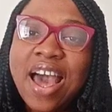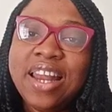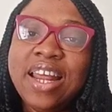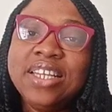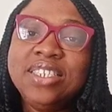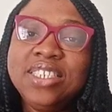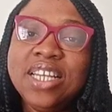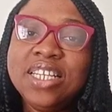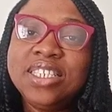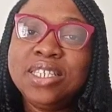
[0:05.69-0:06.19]

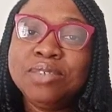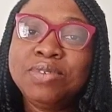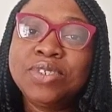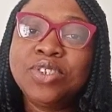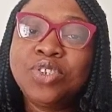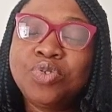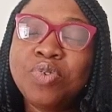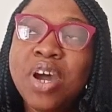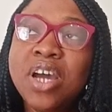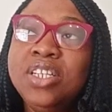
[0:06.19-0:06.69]
and I share
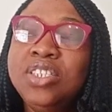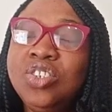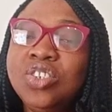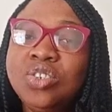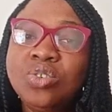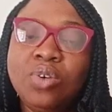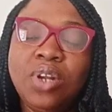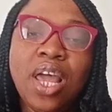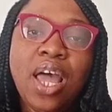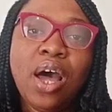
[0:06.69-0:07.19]
tips and
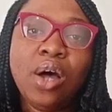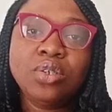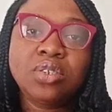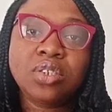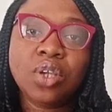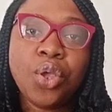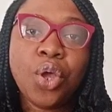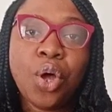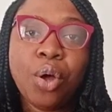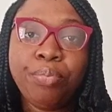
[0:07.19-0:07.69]
strategies on
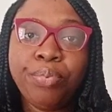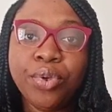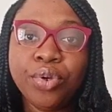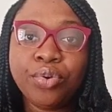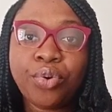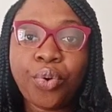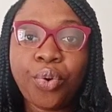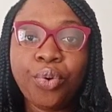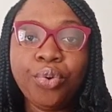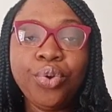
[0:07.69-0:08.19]
how to help
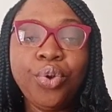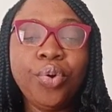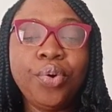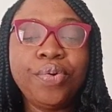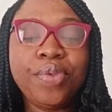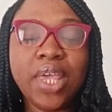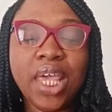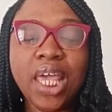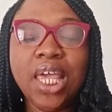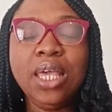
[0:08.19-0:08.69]
you grow
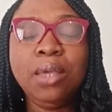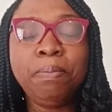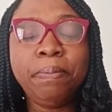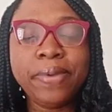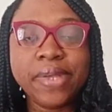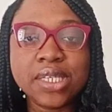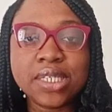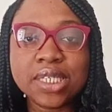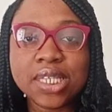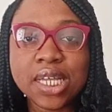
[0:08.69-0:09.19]
your cake
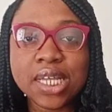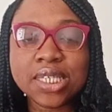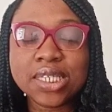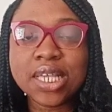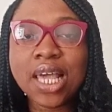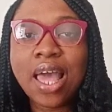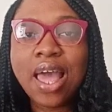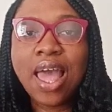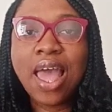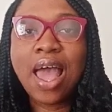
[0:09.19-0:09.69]
business.